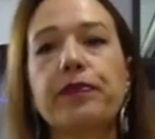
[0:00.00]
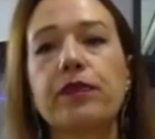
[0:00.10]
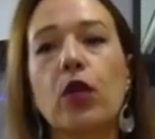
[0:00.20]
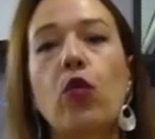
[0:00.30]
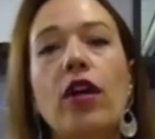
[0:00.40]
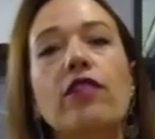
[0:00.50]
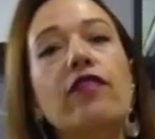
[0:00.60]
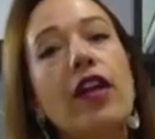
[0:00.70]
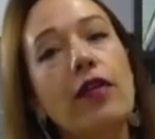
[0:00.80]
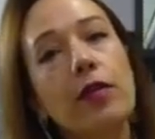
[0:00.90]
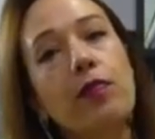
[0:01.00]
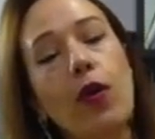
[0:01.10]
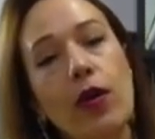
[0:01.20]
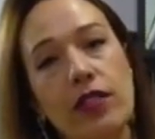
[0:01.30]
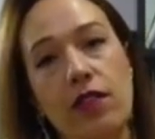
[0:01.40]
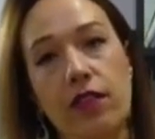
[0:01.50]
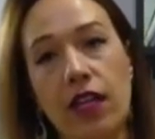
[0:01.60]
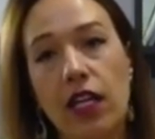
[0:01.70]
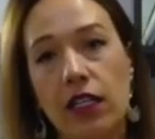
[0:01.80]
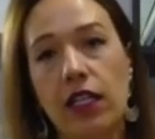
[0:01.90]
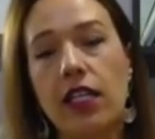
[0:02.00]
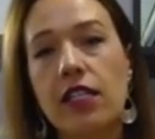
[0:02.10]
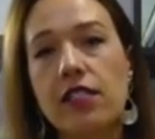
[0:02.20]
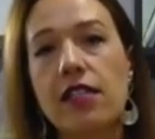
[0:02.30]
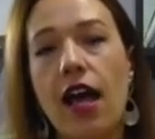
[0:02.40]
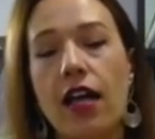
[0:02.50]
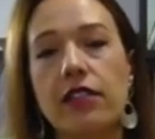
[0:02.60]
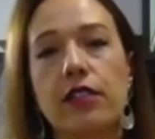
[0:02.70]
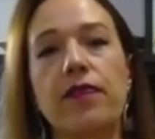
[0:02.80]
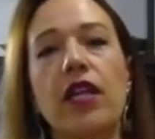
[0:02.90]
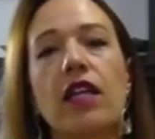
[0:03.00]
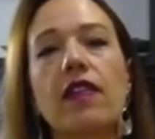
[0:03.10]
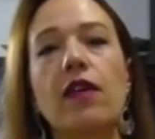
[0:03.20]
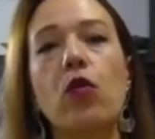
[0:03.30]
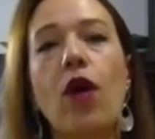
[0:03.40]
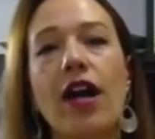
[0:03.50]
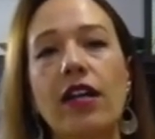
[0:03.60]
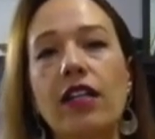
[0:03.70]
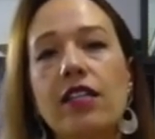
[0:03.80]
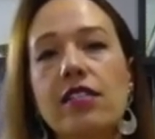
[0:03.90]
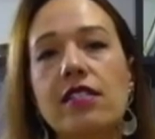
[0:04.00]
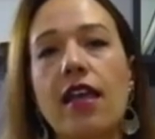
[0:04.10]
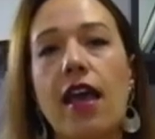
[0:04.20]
One very important thing is that the wireless